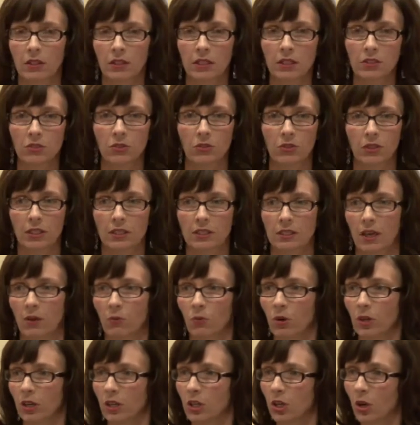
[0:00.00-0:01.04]
and these are things
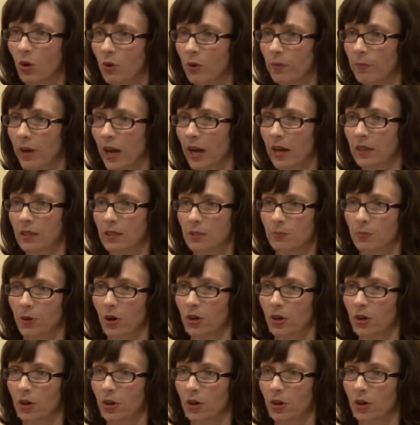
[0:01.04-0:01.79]
I want to know about as